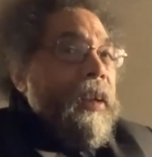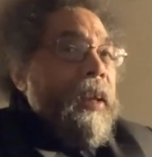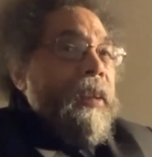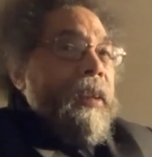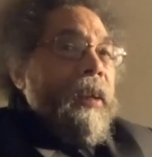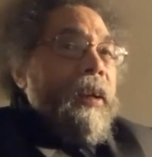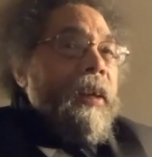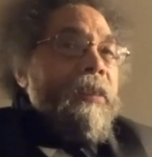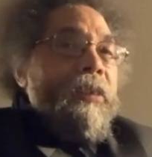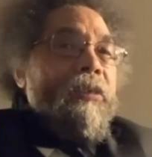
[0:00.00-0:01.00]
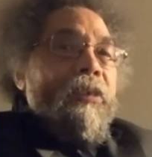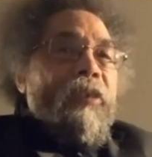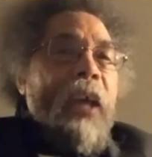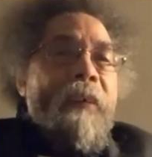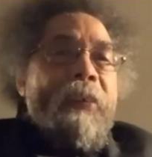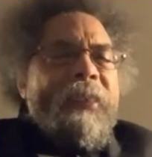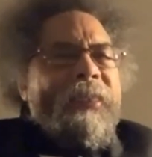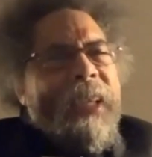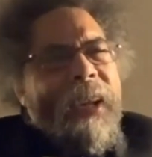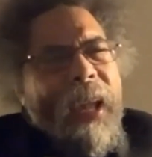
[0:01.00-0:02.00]
And the others, Terrence
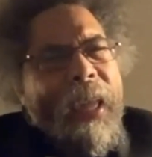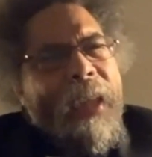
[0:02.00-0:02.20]
is there.